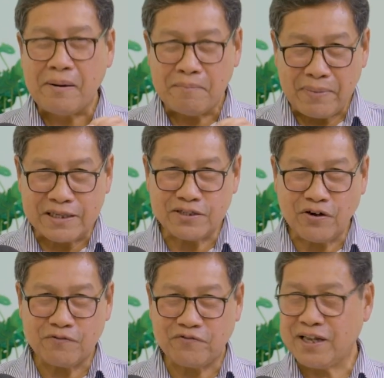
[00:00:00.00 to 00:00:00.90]
must
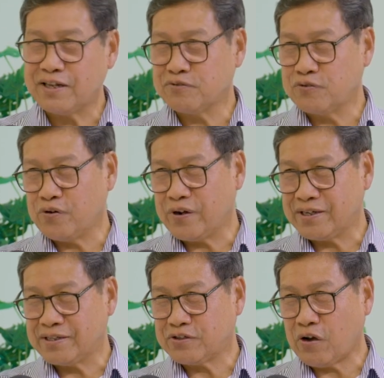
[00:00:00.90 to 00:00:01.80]
not fail to go
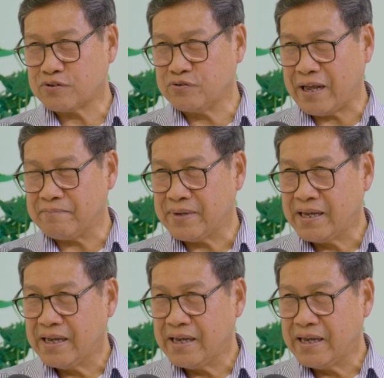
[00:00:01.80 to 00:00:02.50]
and talk to them.